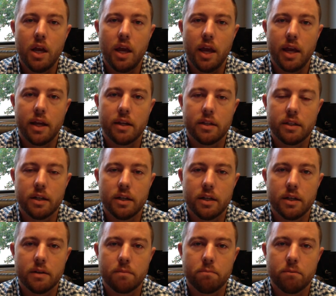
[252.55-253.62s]
And
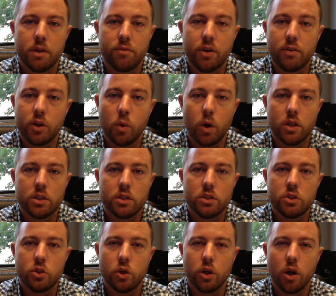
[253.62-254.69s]
if you have any
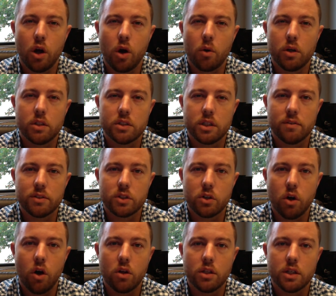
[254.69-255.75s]
questions, you can always give us a
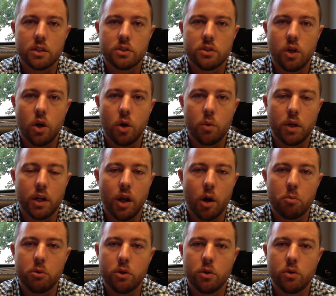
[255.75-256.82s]
call, let us know. We can
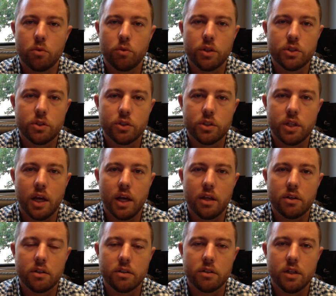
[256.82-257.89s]
help you research that
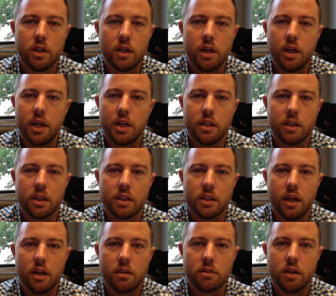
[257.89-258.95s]
and anything like
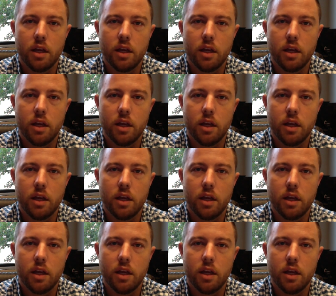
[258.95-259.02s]
that.